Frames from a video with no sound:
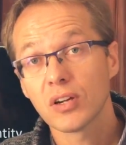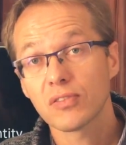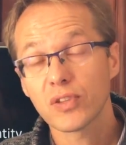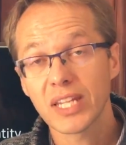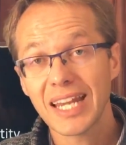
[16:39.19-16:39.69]

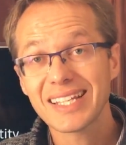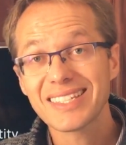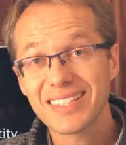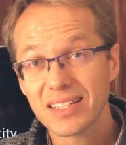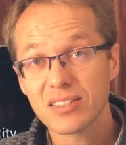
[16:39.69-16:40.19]
for the next
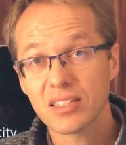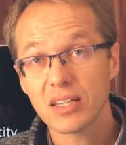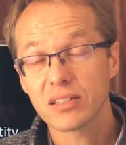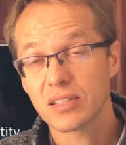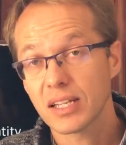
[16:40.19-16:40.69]
six
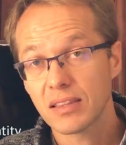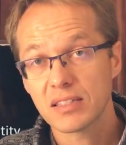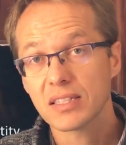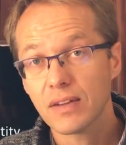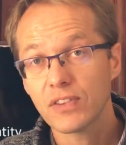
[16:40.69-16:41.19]
years, and in the
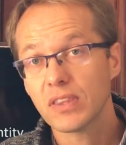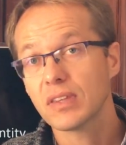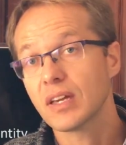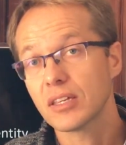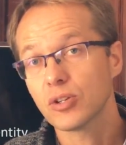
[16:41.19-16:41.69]
seventh
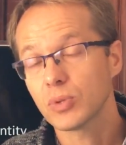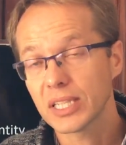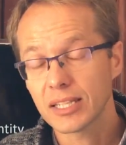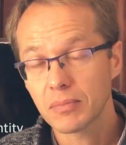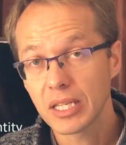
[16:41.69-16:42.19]
year, you will
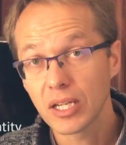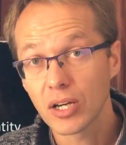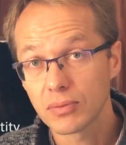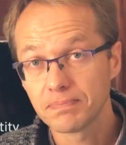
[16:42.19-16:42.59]
let me go